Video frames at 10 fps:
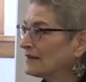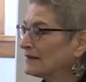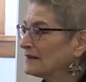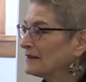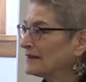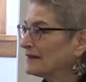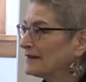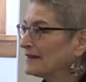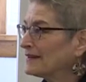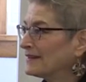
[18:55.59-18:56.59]

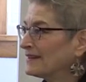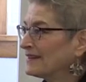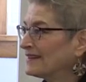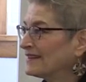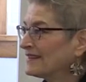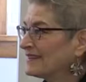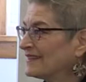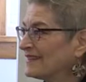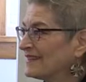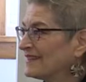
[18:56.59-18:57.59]

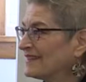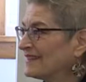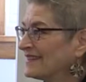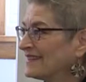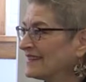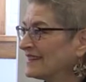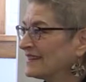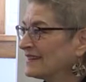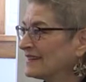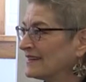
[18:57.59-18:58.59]

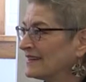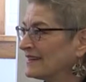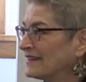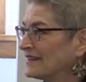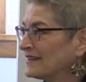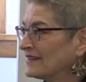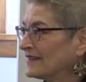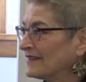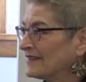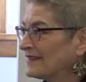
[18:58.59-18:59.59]

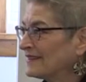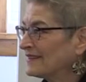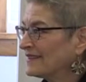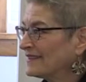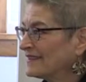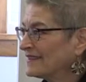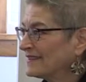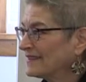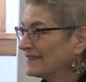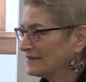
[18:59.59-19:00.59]

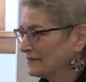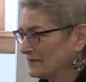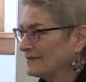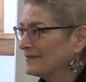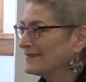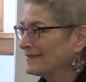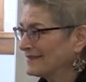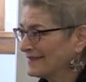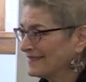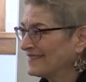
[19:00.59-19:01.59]

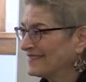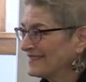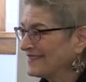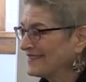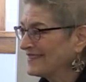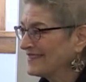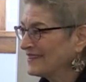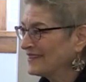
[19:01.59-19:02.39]
The person shown says nothing.